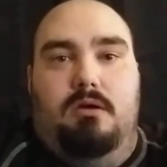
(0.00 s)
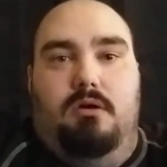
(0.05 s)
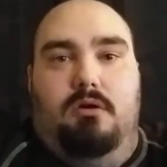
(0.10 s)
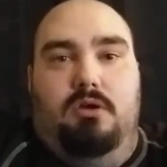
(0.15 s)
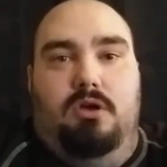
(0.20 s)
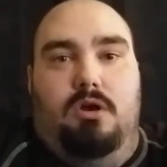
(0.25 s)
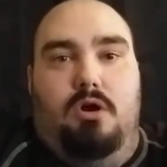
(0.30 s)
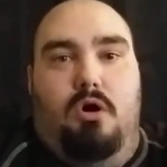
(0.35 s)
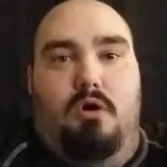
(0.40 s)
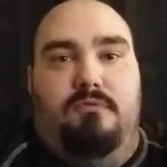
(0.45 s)

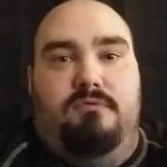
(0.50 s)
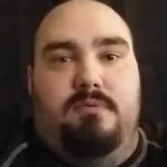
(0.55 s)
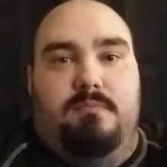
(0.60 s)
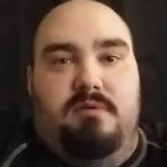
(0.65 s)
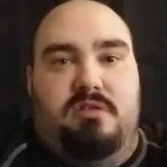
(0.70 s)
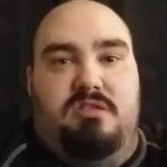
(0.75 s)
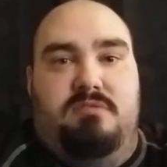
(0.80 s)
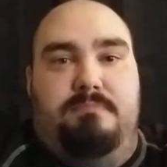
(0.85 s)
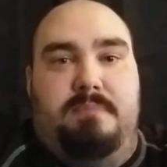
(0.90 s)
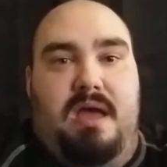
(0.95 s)
from
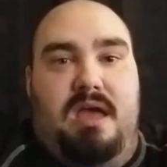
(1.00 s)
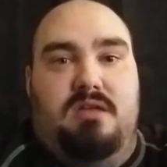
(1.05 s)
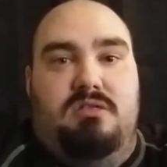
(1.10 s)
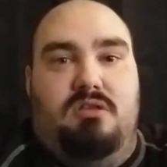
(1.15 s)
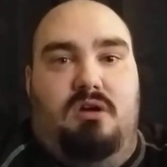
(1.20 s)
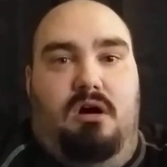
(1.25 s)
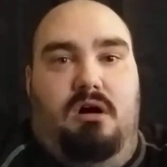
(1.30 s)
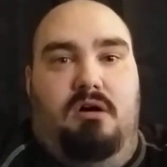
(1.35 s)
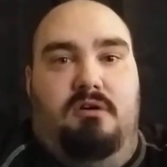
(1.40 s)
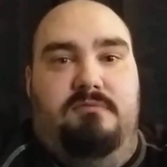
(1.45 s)
a space
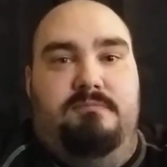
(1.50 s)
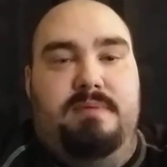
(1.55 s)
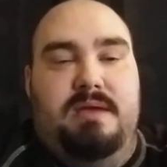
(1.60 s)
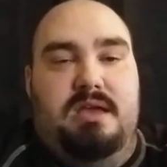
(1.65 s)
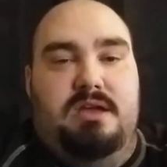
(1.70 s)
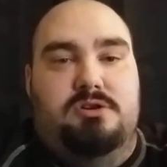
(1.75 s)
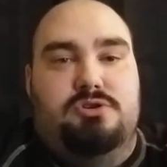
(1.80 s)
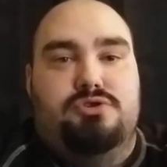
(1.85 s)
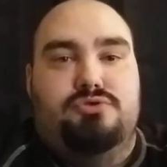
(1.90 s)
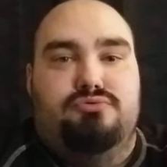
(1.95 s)
of
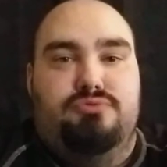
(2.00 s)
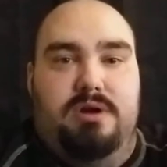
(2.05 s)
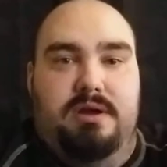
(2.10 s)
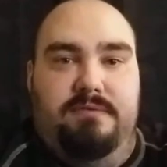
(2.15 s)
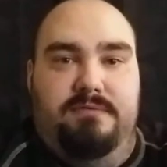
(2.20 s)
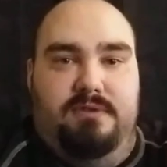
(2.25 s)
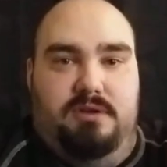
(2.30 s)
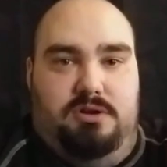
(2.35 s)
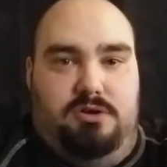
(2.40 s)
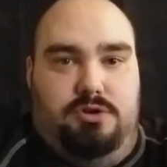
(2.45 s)
being
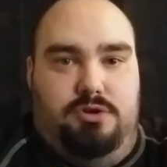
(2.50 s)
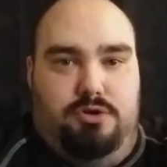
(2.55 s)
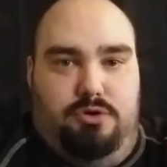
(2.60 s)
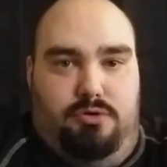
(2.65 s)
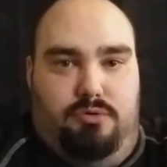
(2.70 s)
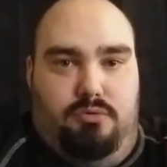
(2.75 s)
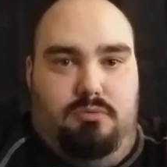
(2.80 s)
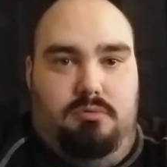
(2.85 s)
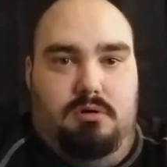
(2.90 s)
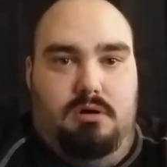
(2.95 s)
driven
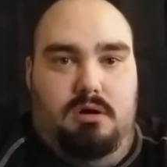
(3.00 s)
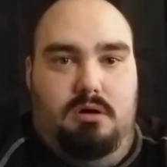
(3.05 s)
to,